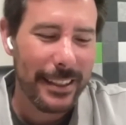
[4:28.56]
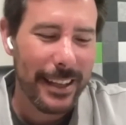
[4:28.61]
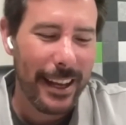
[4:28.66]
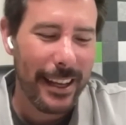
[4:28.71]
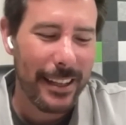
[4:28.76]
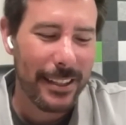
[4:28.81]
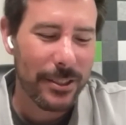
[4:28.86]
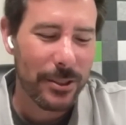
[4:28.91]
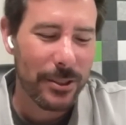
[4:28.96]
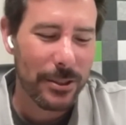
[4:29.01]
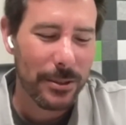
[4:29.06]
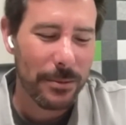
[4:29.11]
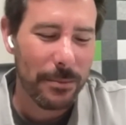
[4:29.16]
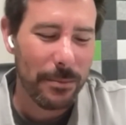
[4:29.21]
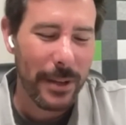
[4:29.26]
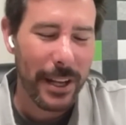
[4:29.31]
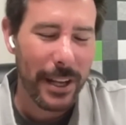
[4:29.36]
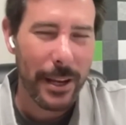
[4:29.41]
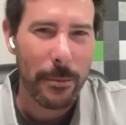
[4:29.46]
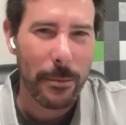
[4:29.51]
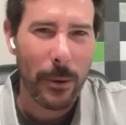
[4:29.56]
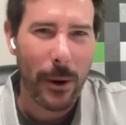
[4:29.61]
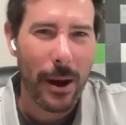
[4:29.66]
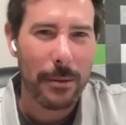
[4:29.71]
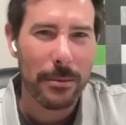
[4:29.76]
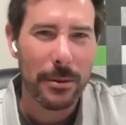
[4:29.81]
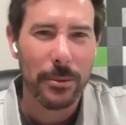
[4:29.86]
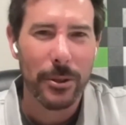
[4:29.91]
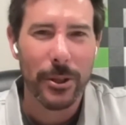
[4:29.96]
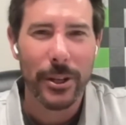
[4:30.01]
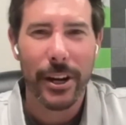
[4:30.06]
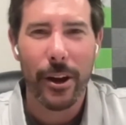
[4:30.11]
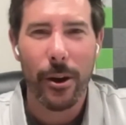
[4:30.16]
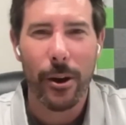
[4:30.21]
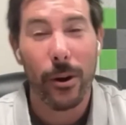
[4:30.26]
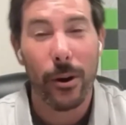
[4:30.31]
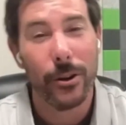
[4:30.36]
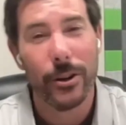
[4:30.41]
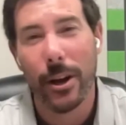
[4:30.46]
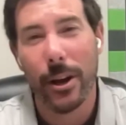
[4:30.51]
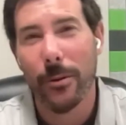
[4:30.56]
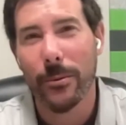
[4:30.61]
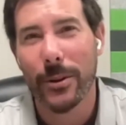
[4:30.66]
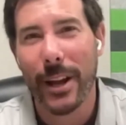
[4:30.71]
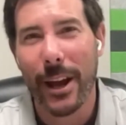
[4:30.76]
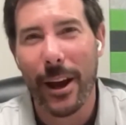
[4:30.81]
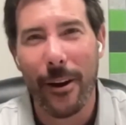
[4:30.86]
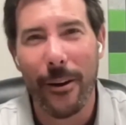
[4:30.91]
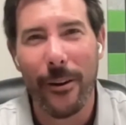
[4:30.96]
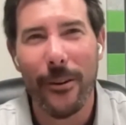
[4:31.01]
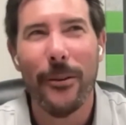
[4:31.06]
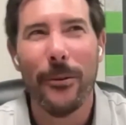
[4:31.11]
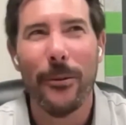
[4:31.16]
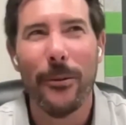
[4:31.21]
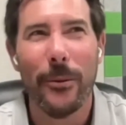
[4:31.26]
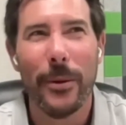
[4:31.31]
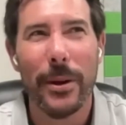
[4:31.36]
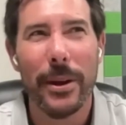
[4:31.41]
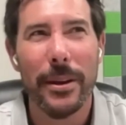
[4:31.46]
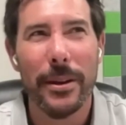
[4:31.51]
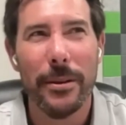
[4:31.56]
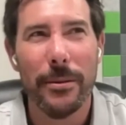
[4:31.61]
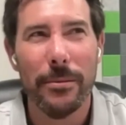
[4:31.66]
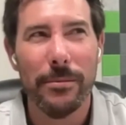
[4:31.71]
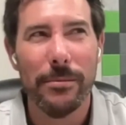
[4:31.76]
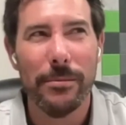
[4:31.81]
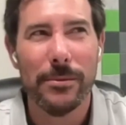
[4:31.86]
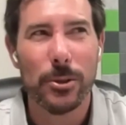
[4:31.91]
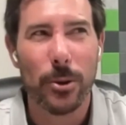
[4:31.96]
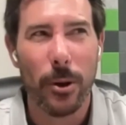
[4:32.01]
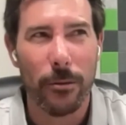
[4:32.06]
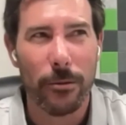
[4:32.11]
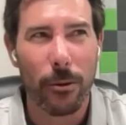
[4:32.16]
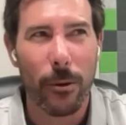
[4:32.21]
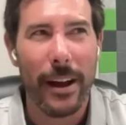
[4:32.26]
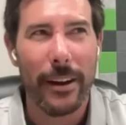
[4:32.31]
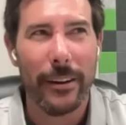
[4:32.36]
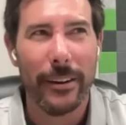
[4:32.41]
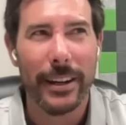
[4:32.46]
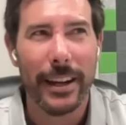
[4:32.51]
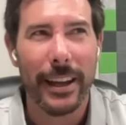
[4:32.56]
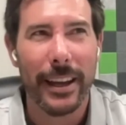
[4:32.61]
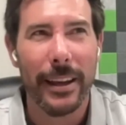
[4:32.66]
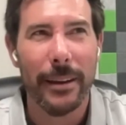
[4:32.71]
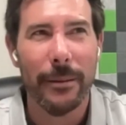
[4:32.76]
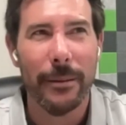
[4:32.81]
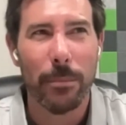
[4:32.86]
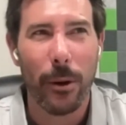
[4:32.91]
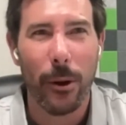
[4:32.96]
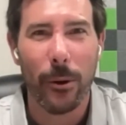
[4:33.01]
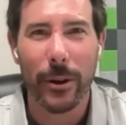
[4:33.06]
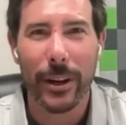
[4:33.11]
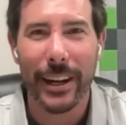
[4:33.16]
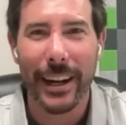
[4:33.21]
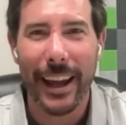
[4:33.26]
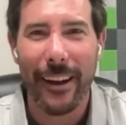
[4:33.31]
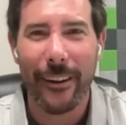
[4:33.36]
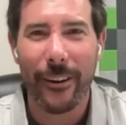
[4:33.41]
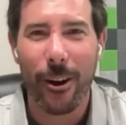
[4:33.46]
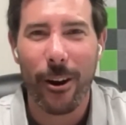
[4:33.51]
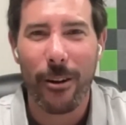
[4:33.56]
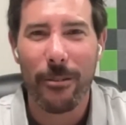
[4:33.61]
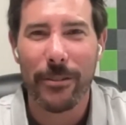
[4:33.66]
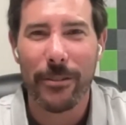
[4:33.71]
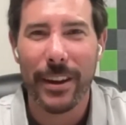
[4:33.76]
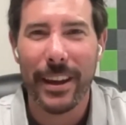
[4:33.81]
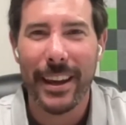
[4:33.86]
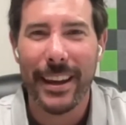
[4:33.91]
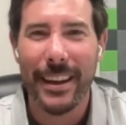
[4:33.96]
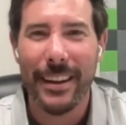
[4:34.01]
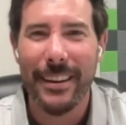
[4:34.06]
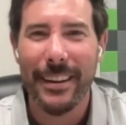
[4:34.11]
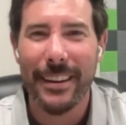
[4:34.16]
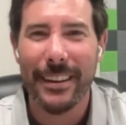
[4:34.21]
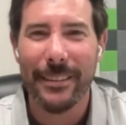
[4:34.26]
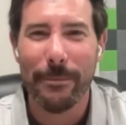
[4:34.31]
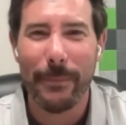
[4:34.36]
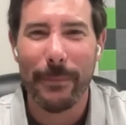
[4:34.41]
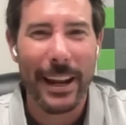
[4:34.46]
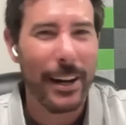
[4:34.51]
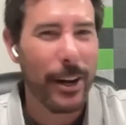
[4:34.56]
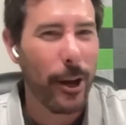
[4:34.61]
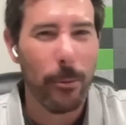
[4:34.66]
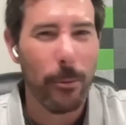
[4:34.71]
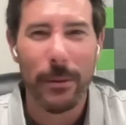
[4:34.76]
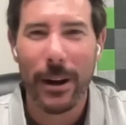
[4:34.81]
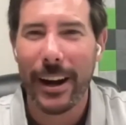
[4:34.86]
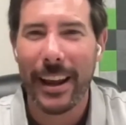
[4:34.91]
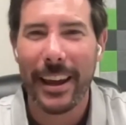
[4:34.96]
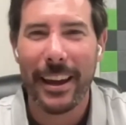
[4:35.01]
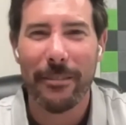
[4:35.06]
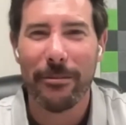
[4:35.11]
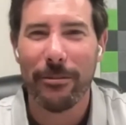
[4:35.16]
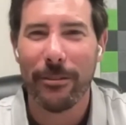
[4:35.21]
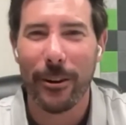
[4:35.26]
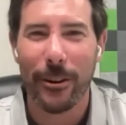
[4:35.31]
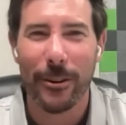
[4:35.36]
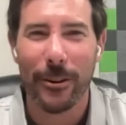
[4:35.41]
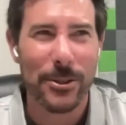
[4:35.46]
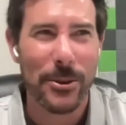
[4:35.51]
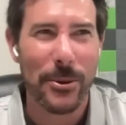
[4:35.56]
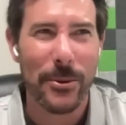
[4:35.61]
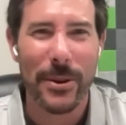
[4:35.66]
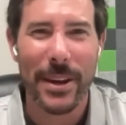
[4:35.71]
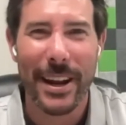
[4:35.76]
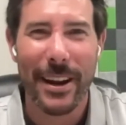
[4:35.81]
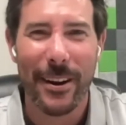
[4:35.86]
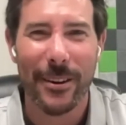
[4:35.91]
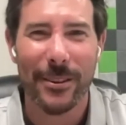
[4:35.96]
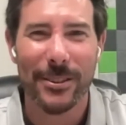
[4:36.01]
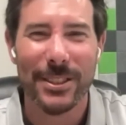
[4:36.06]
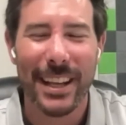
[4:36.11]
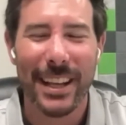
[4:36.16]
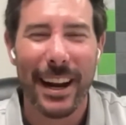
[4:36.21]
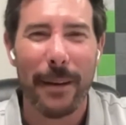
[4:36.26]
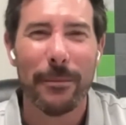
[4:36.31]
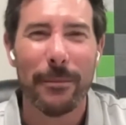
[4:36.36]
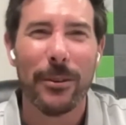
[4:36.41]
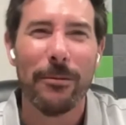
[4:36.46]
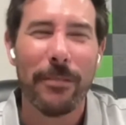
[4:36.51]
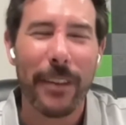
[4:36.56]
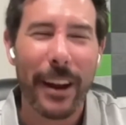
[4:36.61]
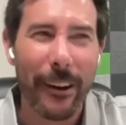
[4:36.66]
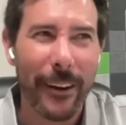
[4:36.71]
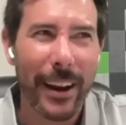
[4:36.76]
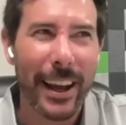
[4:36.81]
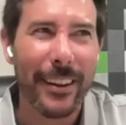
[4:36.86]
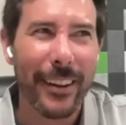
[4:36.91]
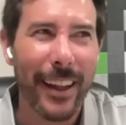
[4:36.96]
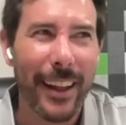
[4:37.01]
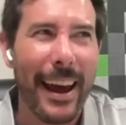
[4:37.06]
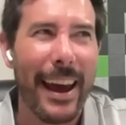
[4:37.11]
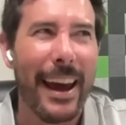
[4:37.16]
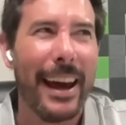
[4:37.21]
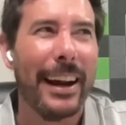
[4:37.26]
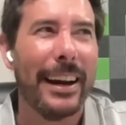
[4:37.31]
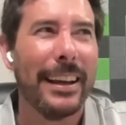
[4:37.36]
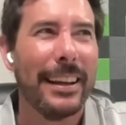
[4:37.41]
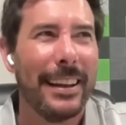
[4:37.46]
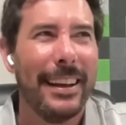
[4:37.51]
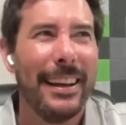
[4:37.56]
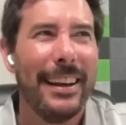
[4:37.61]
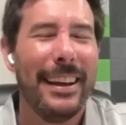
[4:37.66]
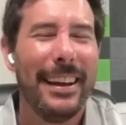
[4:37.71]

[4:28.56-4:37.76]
as many probably know or don't know, we drove around in a broken down R V, made no money for two years. And I'm very glad